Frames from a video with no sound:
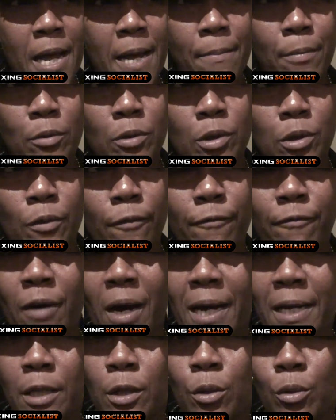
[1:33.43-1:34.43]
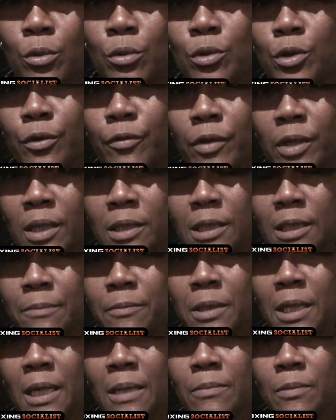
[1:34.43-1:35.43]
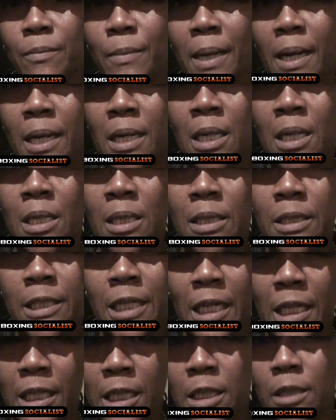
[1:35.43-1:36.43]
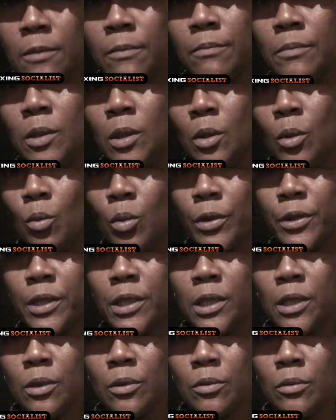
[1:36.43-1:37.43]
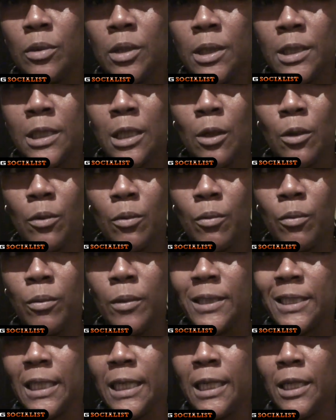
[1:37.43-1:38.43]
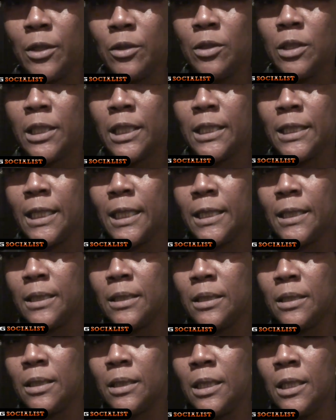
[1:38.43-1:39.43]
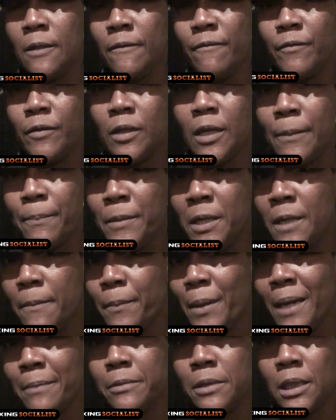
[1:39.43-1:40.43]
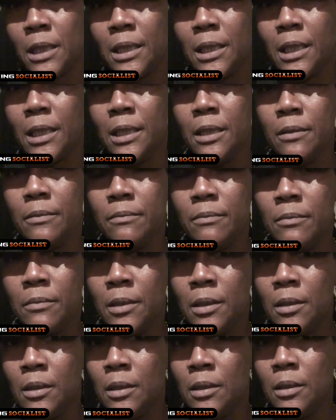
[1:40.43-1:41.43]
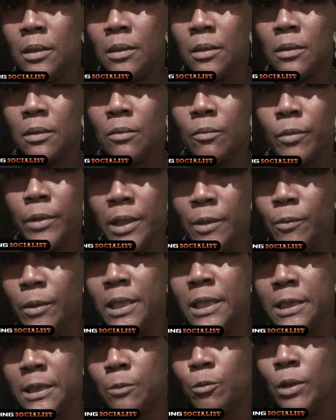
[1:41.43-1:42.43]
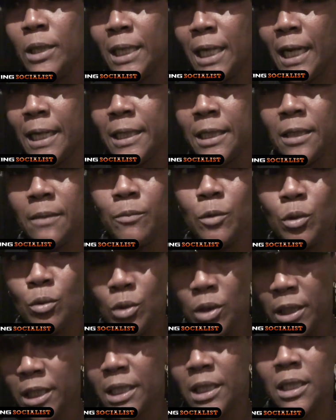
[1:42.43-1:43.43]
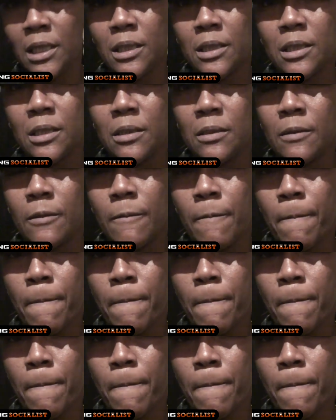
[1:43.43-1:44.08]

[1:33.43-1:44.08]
able to fight through Travell sometimes by telling him what to do. So what the hell are you looking at him for? Me and Pop looking at him. Right. We we we got him. You look at us.